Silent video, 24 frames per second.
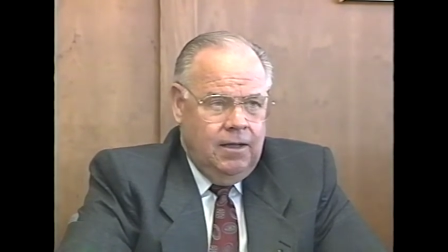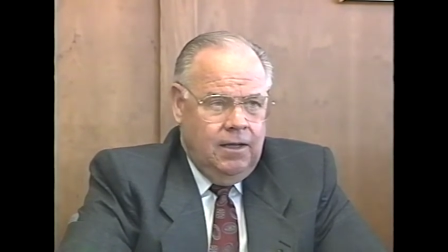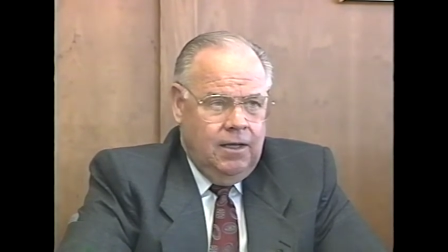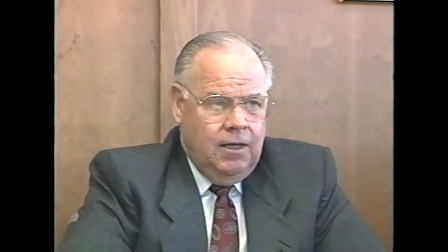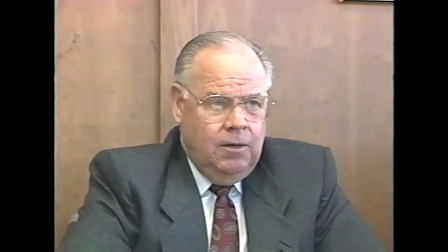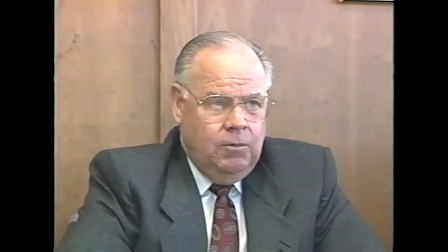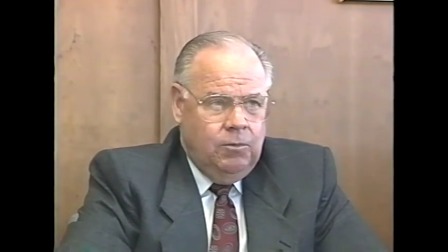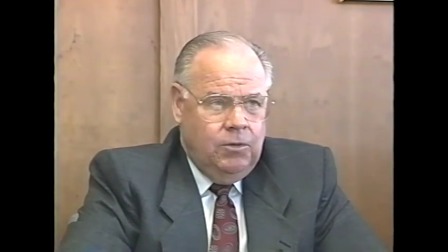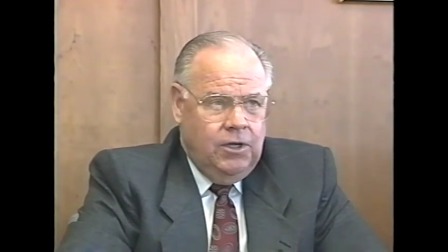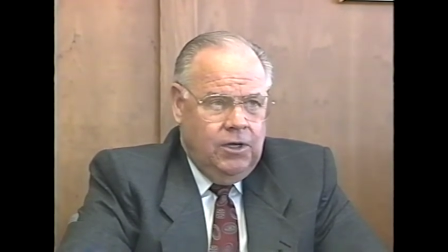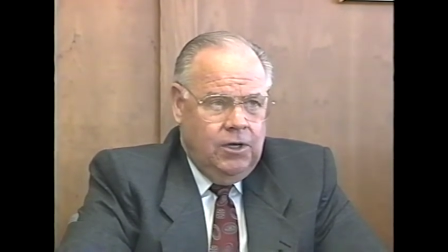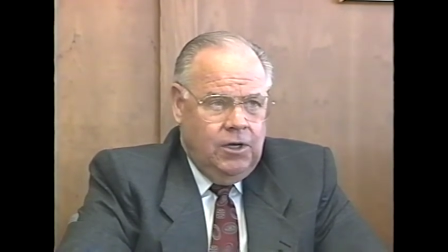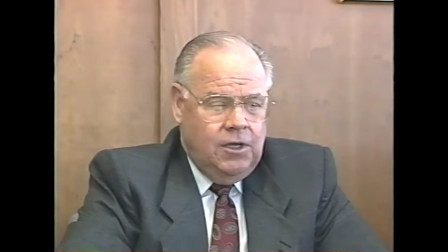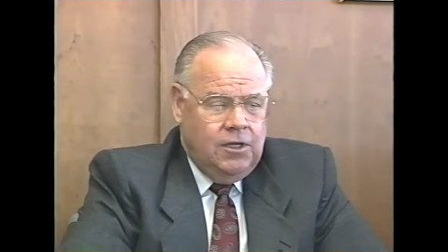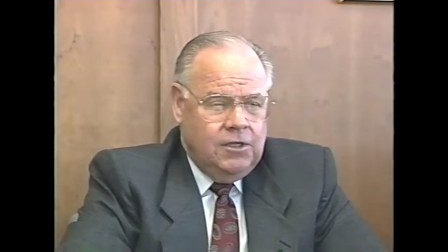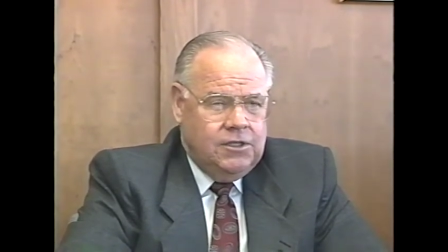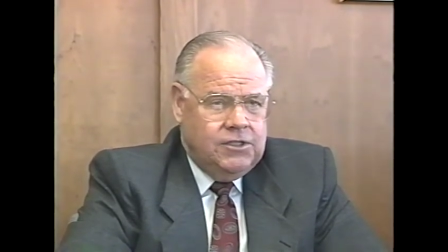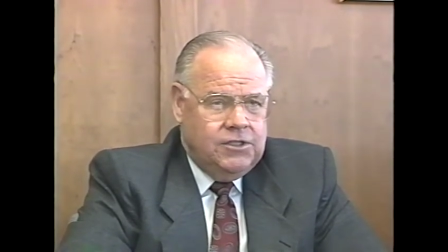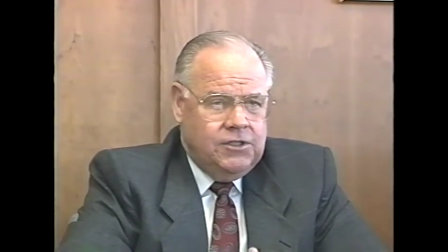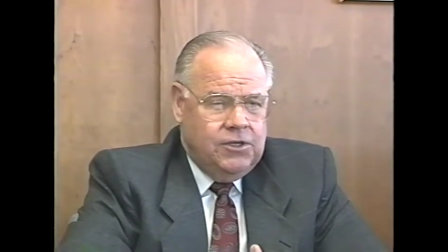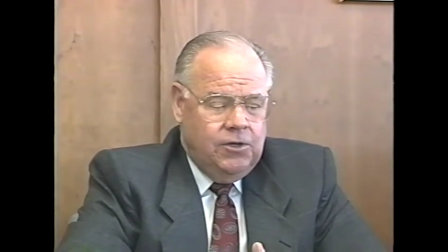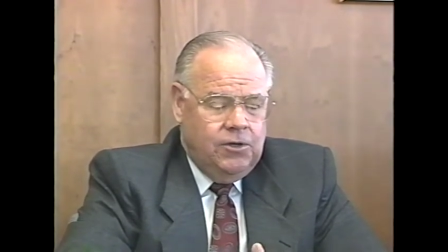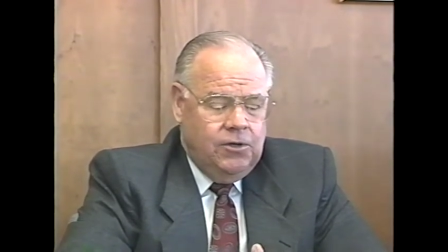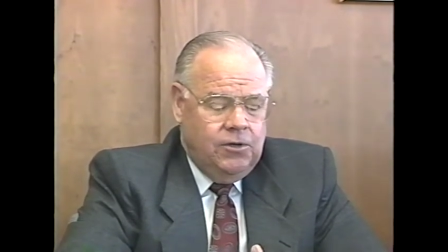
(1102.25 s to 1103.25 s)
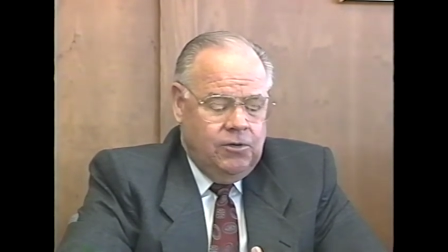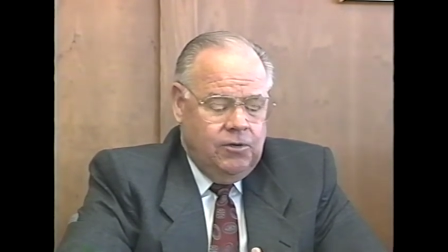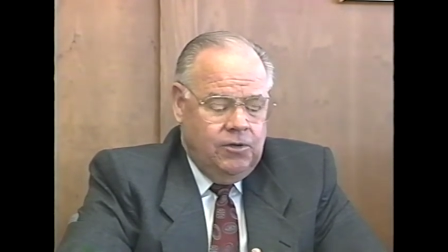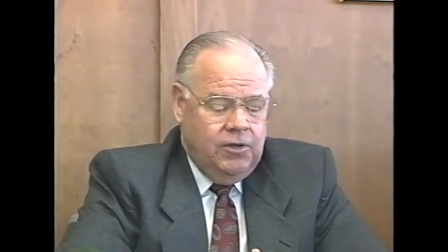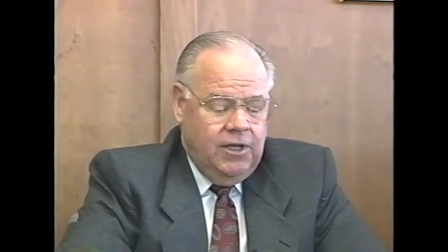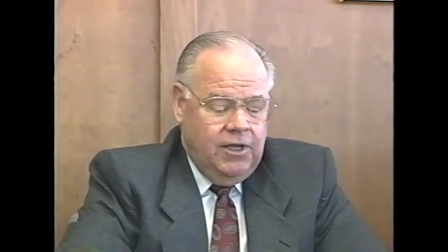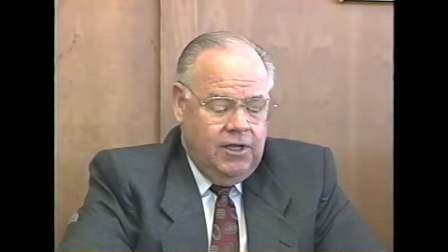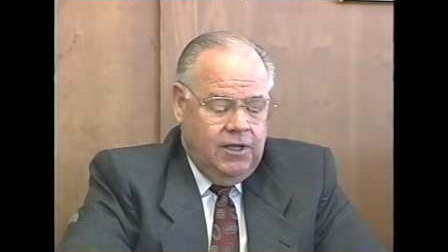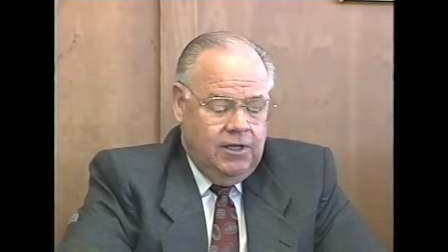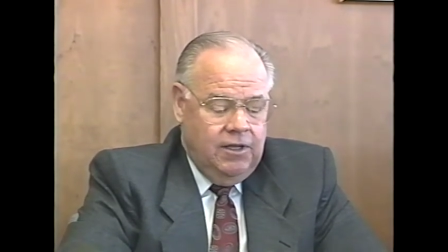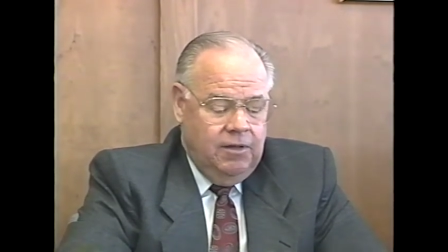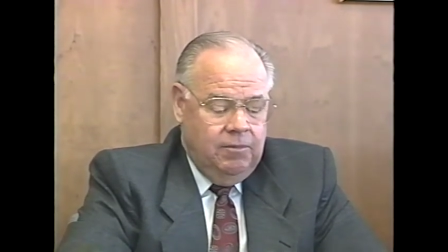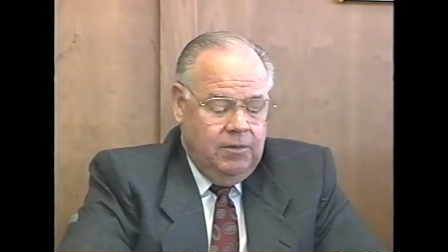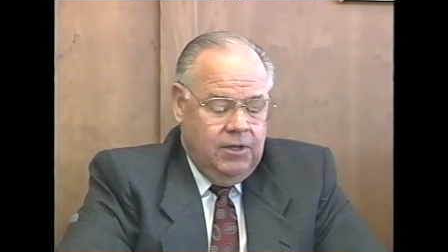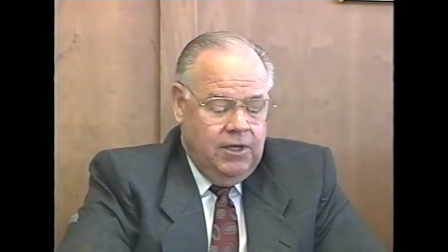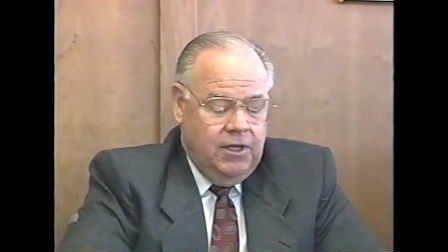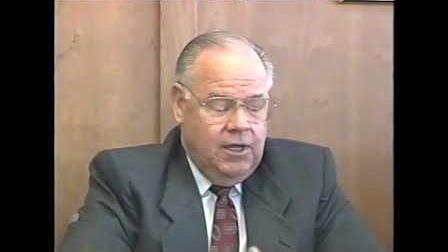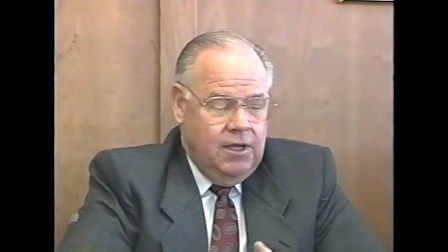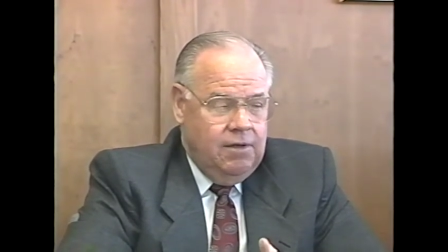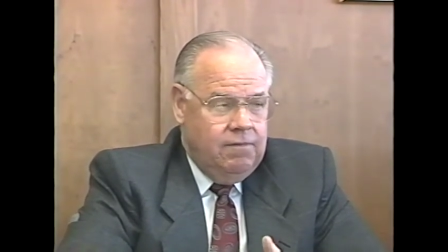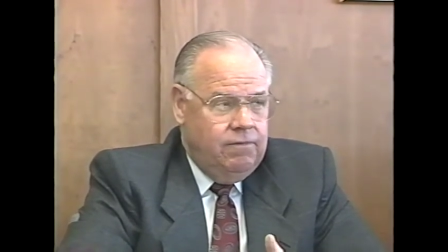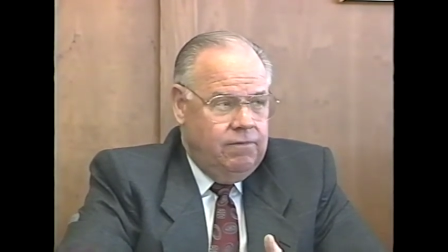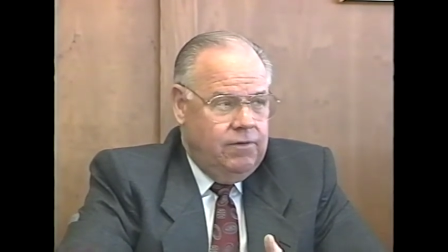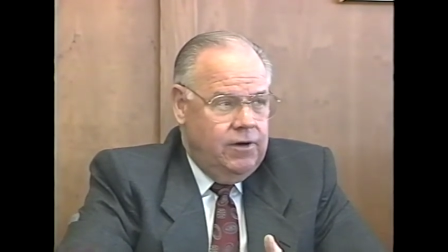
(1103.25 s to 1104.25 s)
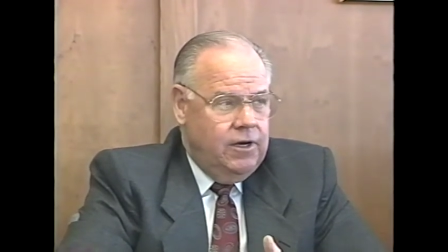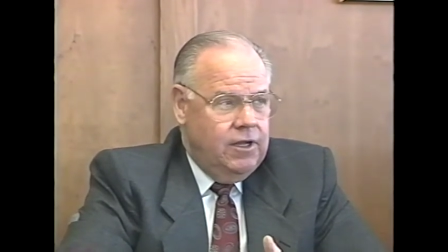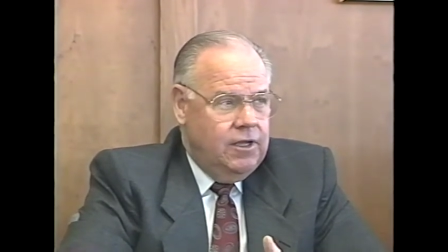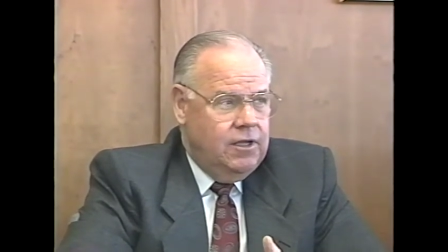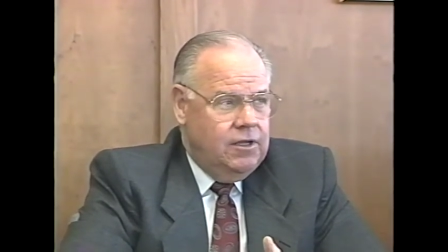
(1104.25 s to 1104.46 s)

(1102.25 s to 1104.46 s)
And we also uh, became very